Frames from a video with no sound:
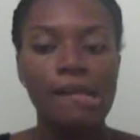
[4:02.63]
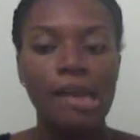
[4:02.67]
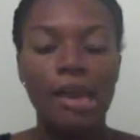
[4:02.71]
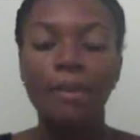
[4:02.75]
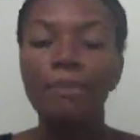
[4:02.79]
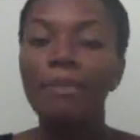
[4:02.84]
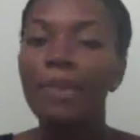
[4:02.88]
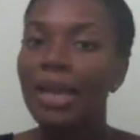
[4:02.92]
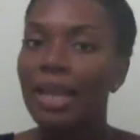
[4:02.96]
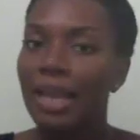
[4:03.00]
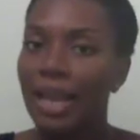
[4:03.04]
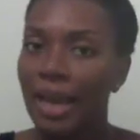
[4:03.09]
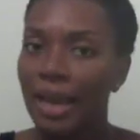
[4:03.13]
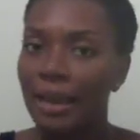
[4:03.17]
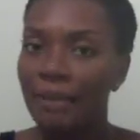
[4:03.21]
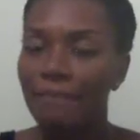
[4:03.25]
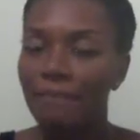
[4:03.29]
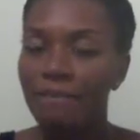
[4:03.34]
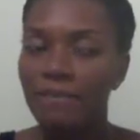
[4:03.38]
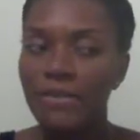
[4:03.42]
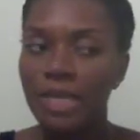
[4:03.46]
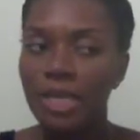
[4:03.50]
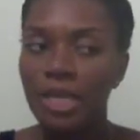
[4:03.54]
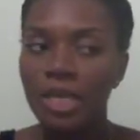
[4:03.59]
in my life
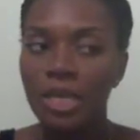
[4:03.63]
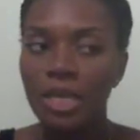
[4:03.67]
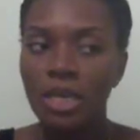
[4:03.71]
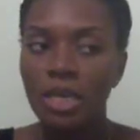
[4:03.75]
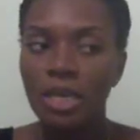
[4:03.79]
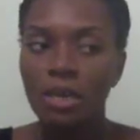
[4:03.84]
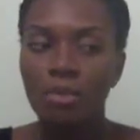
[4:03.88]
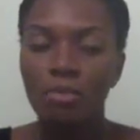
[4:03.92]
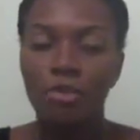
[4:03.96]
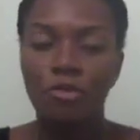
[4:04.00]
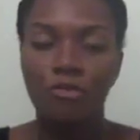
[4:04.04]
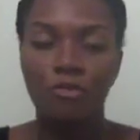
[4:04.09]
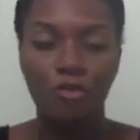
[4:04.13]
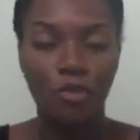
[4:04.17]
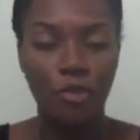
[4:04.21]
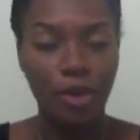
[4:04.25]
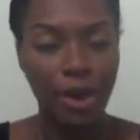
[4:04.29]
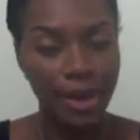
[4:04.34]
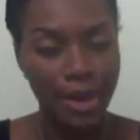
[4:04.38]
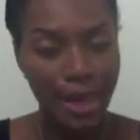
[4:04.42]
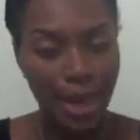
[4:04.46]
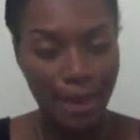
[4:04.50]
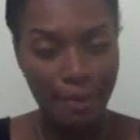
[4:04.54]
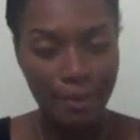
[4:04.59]

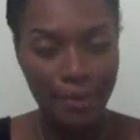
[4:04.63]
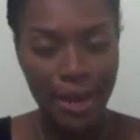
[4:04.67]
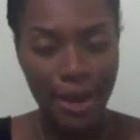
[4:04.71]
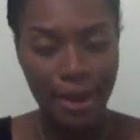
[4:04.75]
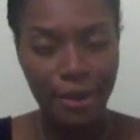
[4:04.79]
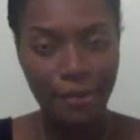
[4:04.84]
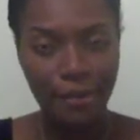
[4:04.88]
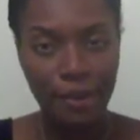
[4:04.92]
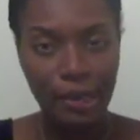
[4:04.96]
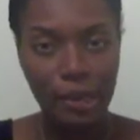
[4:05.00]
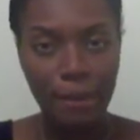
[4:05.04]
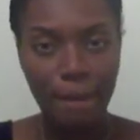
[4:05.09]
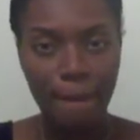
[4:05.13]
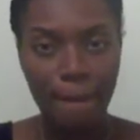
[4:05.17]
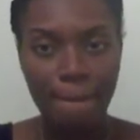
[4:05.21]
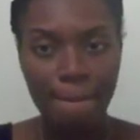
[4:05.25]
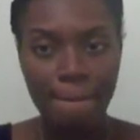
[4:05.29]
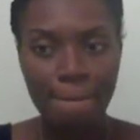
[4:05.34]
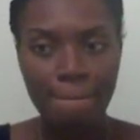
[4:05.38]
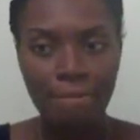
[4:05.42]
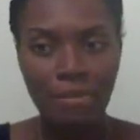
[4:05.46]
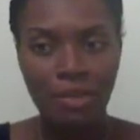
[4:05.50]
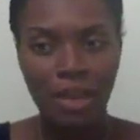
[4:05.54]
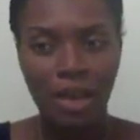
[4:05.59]
before I got married.
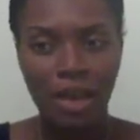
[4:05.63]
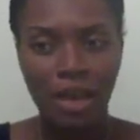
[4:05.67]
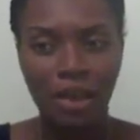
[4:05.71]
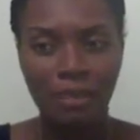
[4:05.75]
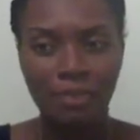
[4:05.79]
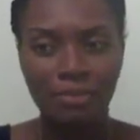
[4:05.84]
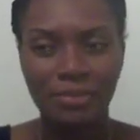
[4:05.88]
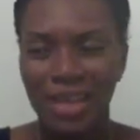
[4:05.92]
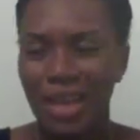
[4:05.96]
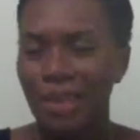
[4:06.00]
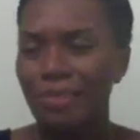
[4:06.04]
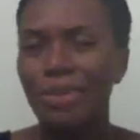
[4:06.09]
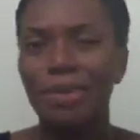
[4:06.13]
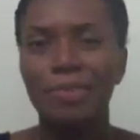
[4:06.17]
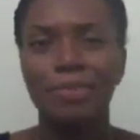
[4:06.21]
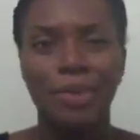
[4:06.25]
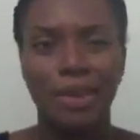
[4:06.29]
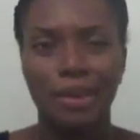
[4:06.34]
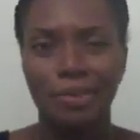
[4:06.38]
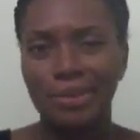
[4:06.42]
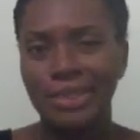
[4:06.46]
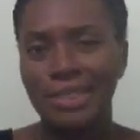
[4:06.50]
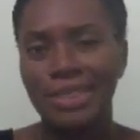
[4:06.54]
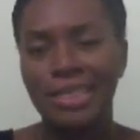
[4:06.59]
Not people
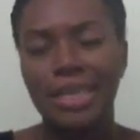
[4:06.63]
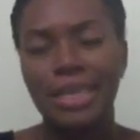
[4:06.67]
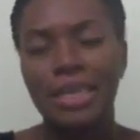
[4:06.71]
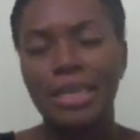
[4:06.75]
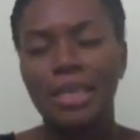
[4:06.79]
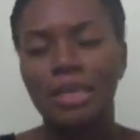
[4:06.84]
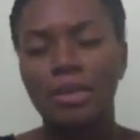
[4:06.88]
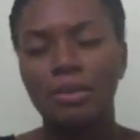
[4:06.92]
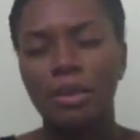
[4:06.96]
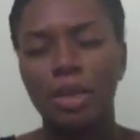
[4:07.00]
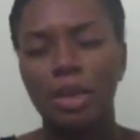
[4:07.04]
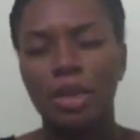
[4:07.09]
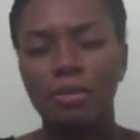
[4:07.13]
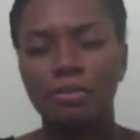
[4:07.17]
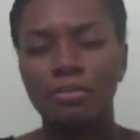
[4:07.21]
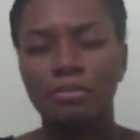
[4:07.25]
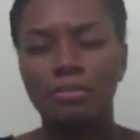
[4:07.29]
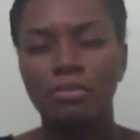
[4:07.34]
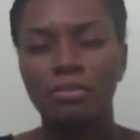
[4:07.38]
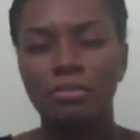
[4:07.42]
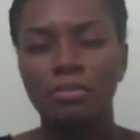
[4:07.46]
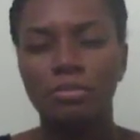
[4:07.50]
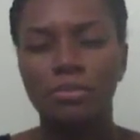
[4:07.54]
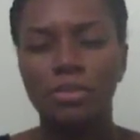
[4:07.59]
I was dating,
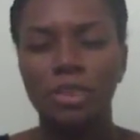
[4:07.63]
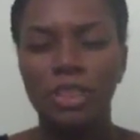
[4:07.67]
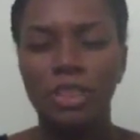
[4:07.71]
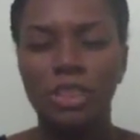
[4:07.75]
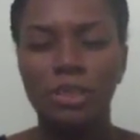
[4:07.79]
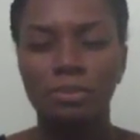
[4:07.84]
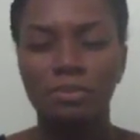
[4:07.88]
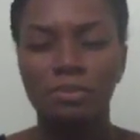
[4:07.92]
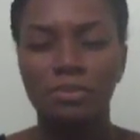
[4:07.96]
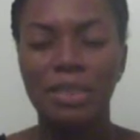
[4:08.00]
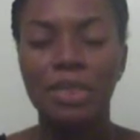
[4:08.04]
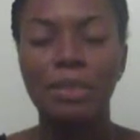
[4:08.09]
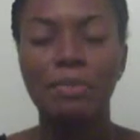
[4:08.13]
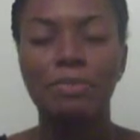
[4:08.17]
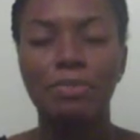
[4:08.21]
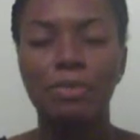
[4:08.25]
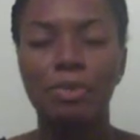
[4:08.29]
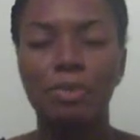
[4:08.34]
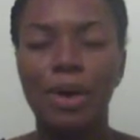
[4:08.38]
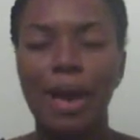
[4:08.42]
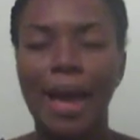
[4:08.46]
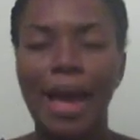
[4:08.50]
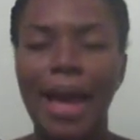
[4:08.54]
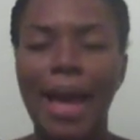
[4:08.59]
just
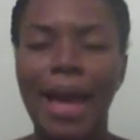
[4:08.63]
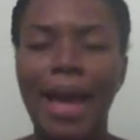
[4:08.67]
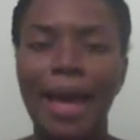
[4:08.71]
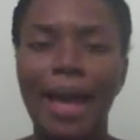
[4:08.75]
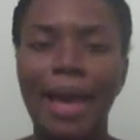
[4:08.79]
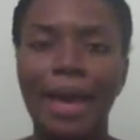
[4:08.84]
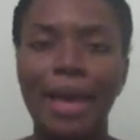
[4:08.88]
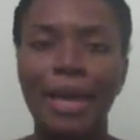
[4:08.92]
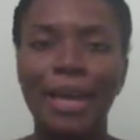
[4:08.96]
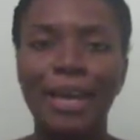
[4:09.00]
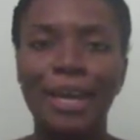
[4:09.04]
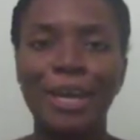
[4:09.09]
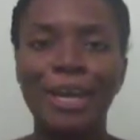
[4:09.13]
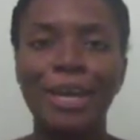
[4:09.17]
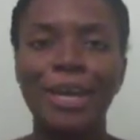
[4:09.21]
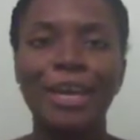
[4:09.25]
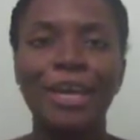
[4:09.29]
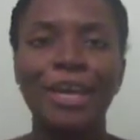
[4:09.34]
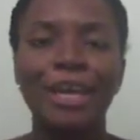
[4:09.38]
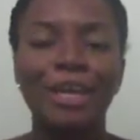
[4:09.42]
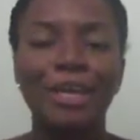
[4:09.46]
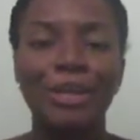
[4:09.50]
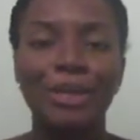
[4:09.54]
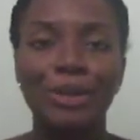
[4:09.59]
people I
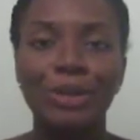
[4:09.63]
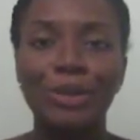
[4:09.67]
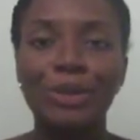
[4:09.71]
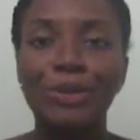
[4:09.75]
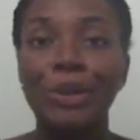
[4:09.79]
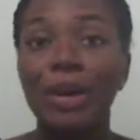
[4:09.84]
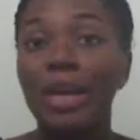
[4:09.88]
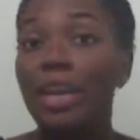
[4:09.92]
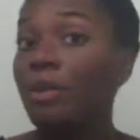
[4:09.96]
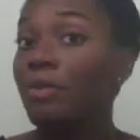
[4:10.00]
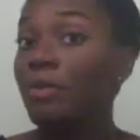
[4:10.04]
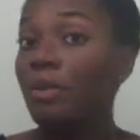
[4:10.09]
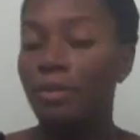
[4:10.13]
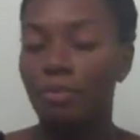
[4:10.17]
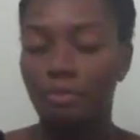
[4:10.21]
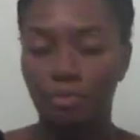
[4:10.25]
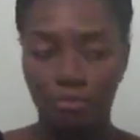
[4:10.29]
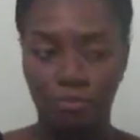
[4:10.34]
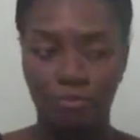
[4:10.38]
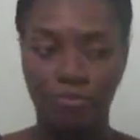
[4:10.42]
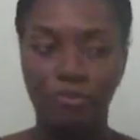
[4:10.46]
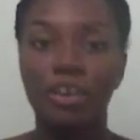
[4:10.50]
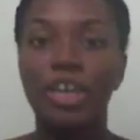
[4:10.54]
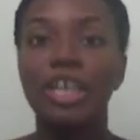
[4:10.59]
knew, and
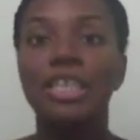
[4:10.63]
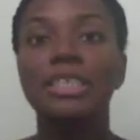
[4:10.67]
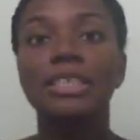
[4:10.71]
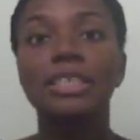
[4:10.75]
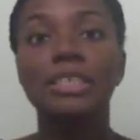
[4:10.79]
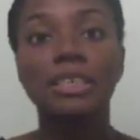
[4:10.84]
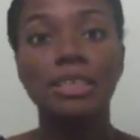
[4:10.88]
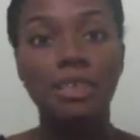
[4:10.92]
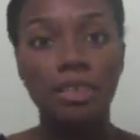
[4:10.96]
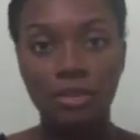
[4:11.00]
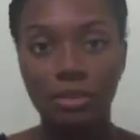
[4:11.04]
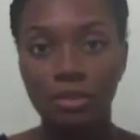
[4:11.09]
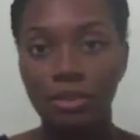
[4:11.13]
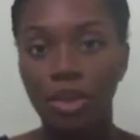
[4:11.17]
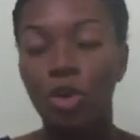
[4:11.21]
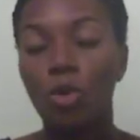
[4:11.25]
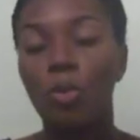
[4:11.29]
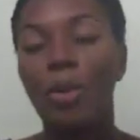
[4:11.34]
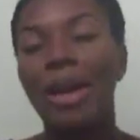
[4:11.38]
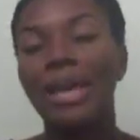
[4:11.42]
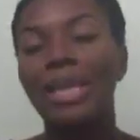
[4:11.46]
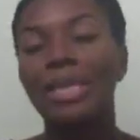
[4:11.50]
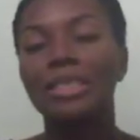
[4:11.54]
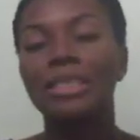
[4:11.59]
friends,
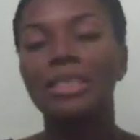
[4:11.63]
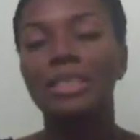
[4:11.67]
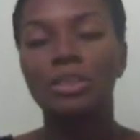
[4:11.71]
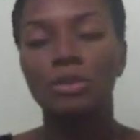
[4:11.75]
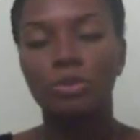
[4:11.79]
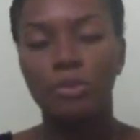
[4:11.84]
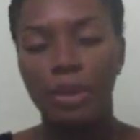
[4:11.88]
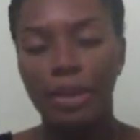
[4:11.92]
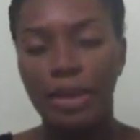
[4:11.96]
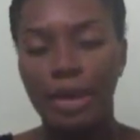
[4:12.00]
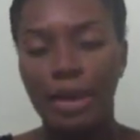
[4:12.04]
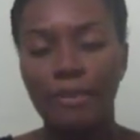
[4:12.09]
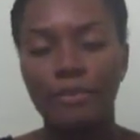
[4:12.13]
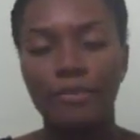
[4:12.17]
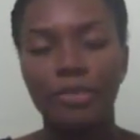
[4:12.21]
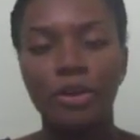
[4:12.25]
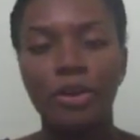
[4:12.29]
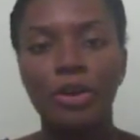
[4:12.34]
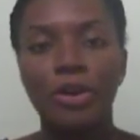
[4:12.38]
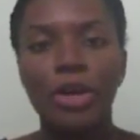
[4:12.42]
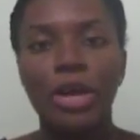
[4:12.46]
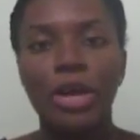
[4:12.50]
acquaintances, whatever,